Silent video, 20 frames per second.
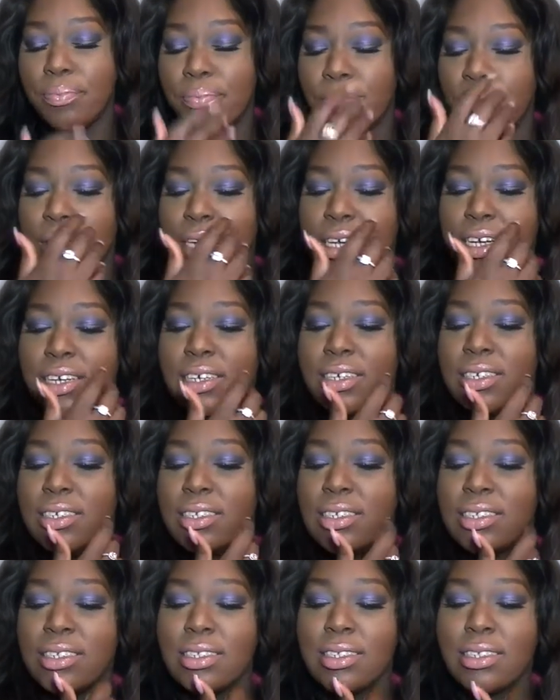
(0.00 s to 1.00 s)

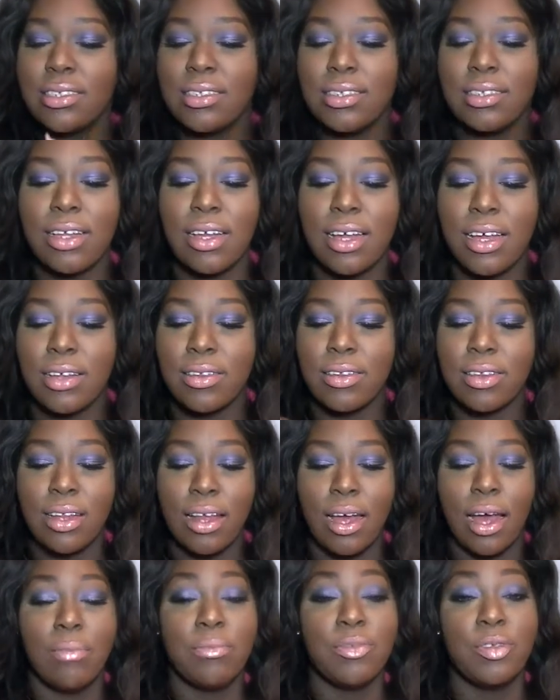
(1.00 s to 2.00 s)
Because
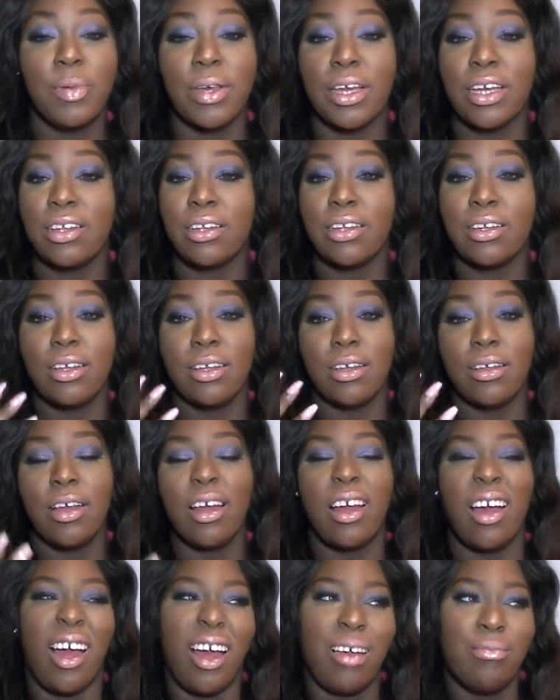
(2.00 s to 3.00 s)

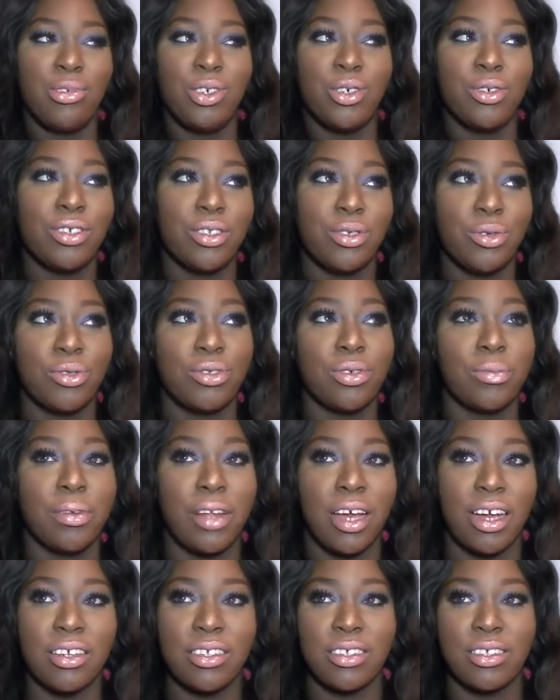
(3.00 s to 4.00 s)
I'm sure this also
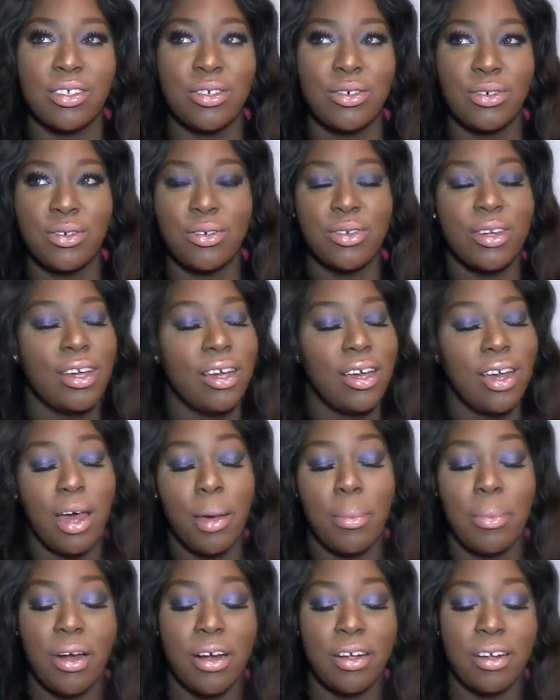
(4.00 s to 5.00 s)
applies to
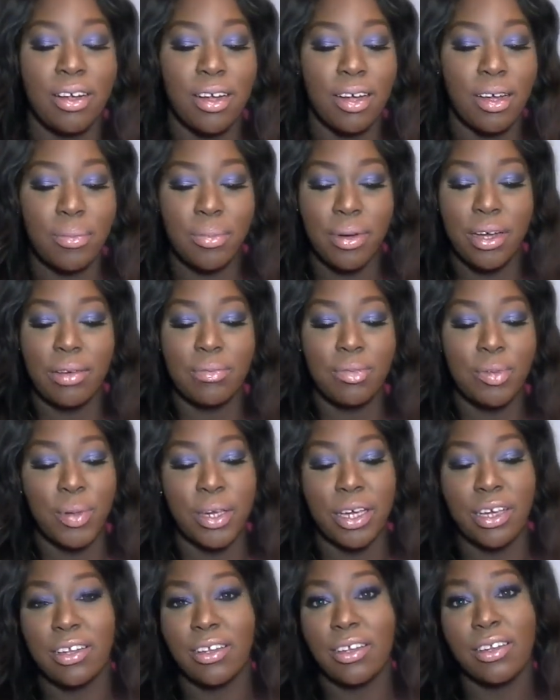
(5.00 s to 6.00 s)
America, but I'm
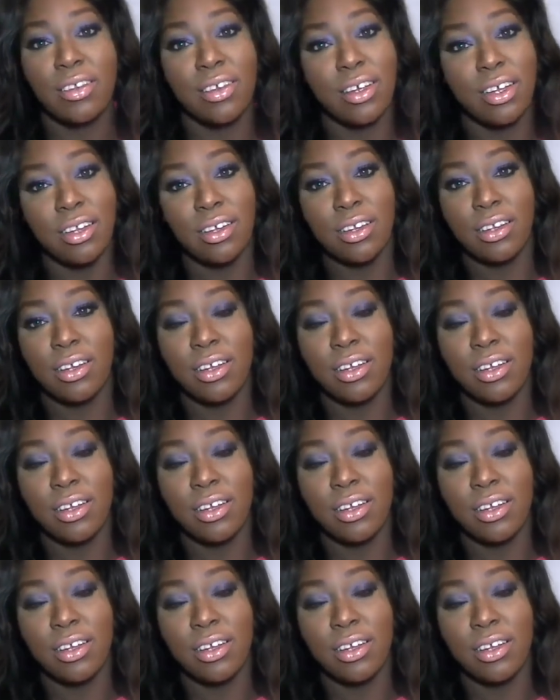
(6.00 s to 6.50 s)
speaking